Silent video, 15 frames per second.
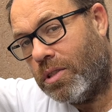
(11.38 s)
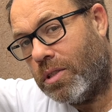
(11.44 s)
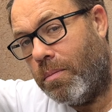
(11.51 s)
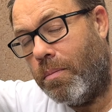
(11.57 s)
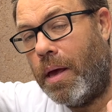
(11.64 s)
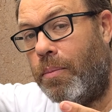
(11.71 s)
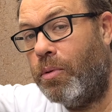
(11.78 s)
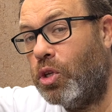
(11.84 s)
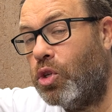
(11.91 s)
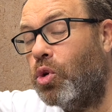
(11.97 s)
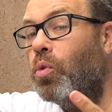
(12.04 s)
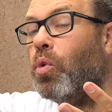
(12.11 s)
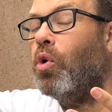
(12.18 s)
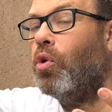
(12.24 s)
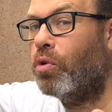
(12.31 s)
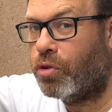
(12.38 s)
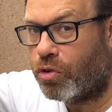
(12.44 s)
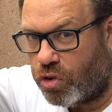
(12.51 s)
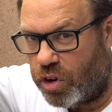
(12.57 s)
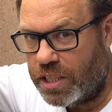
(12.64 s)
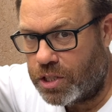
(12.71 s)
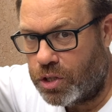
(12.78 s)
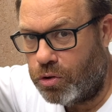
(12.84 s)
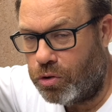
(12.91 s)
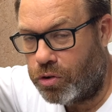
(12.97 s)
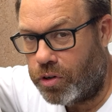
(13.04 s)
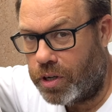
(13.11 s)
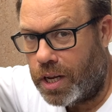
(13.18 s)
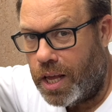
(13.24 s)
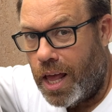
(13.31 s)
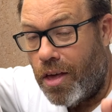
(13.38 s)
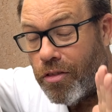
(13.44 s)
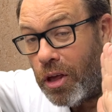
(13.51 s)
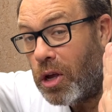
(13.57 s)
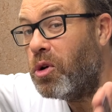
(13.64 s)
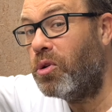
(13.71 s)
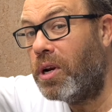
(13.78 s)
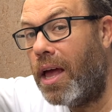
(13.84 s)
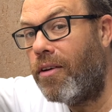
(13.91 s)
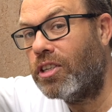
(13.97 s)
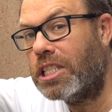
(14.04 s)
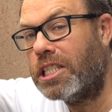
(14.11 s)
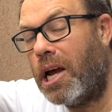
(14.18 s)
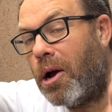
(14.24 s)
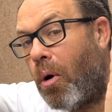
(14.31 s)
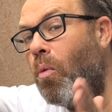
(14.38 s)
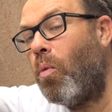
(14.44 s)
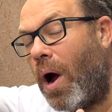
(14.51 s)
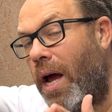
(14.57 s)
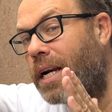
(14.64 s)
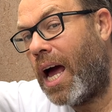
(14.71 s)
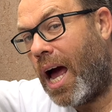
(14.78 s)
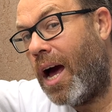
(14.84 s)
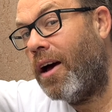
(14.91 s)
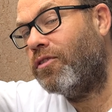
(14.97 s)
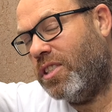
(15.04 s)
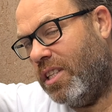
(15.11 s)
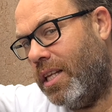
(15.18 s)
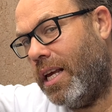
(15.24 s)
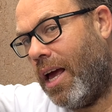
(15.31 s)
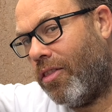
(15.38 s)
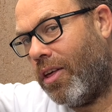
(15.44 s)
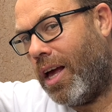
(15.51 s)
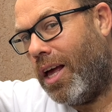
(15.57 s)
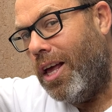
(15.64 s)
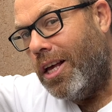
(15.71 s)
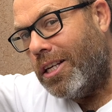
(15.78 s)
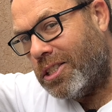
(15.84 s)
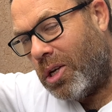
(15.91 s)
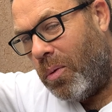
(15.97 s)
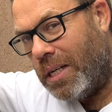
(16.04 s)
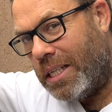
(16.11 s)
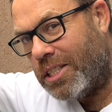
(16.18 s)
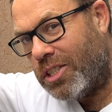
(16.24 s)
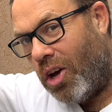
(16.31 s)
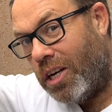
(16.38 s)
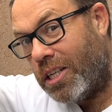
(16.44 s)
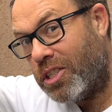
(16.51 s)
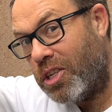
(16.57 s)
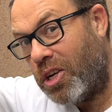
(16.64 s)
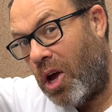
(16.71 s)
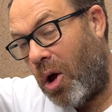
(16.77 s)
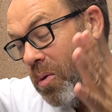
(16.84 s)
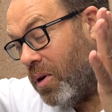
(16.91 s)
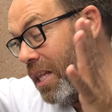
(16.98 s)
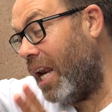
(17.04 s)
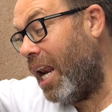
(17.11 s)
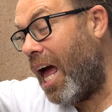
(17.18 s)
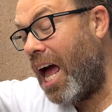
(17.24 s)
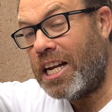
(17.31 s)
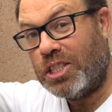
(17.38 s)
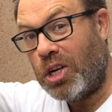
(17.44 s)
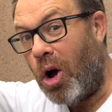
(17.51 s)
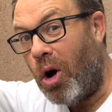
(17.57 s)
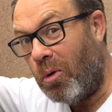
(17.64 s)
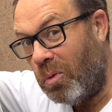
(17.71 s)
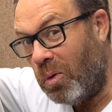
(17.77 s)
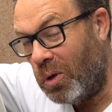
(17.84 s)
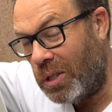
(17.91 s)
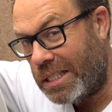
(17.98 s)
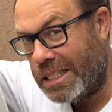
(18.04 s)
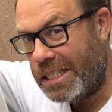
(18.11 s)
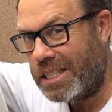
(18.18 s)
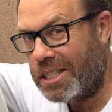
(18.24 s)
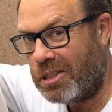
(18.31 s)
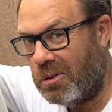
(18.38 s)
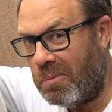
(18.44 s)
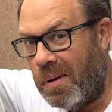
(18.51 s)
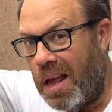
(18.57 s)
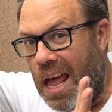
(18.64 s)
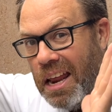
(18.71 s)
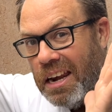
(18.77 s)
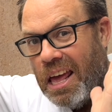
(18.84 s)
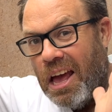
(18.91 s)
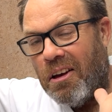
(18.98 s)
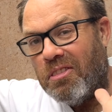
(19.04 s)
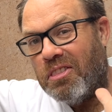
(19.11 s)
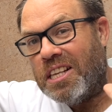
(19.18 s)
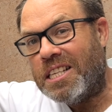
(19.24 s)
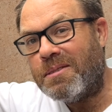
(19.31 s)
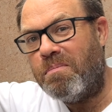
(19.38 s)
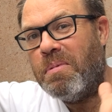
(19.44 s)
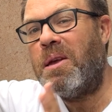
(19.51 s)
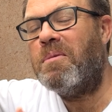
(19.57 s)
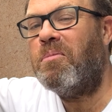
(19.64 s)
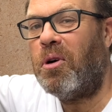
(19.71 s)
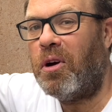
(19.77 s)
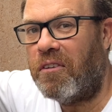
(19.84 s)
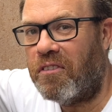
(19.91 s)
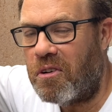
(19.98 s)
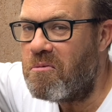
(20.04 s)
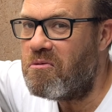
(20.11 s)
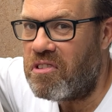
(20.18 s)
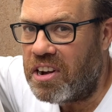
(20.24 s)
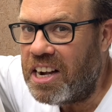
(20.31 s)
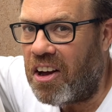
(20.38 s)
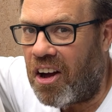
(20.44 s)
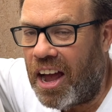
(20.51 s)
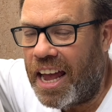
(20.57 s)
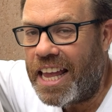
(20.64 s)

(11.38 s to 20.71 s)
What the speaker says: and maybe 2 or 3 children. They could have a shower one after the other. So we decided to go with a large hot water system. Now, this big boy from Rinnai